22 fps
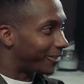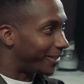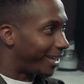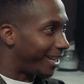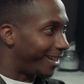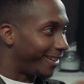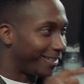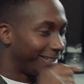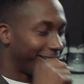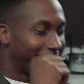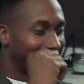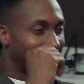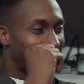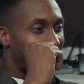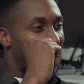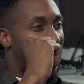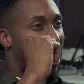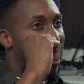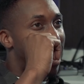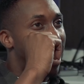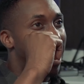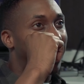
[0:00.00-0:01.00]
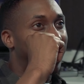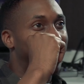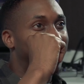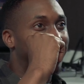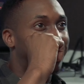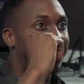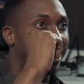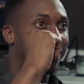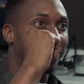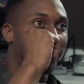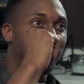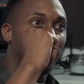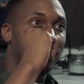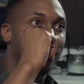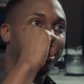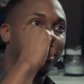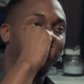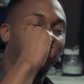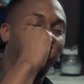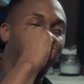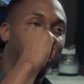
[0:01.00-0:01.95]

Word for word: nah, around. Man. And then T-Roy was the